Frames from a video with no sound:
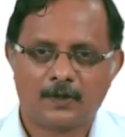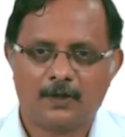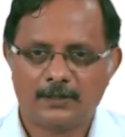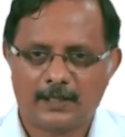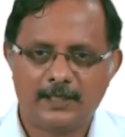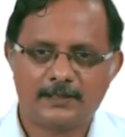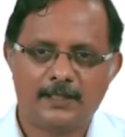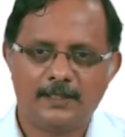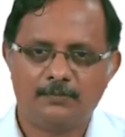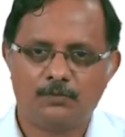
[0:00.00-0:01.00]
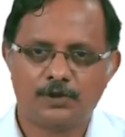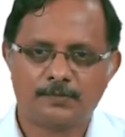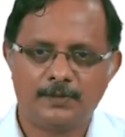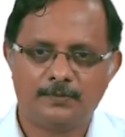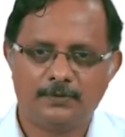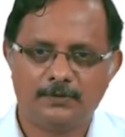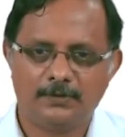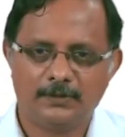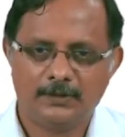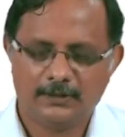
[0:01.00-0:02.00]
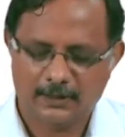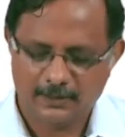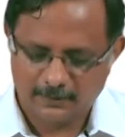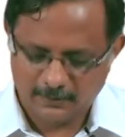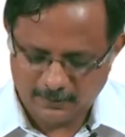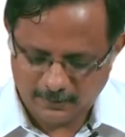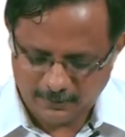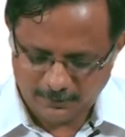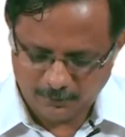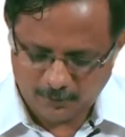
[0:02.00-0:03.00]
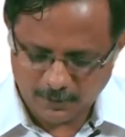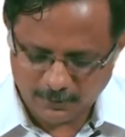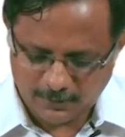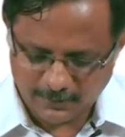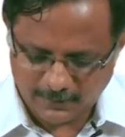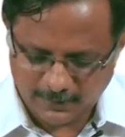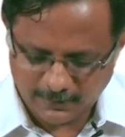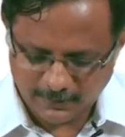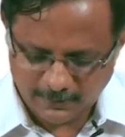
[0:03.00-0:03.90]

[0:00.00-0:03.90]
On the right side, in most people, right, you also extract